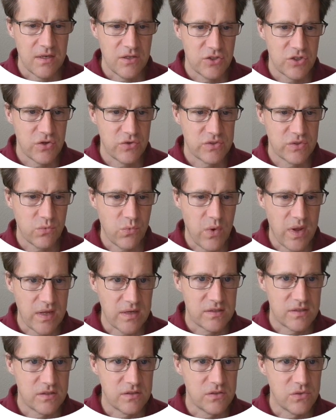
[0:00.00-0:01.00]
he shows a way
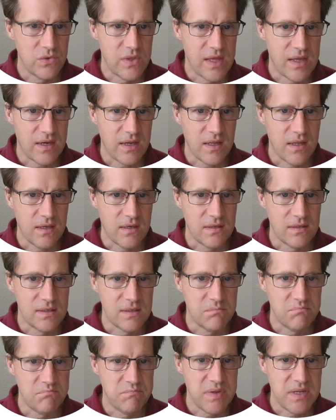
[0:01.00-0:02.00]
to do that in
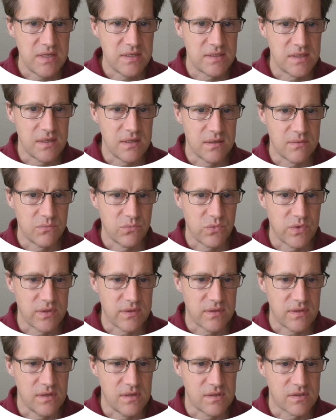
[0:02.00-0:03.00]
Debezium
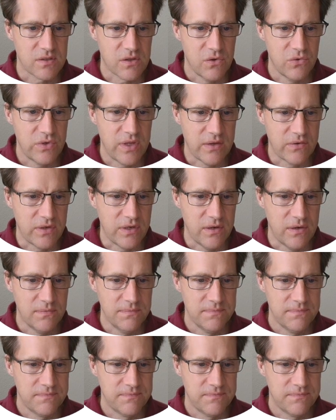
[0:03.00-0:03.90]
with this code down here.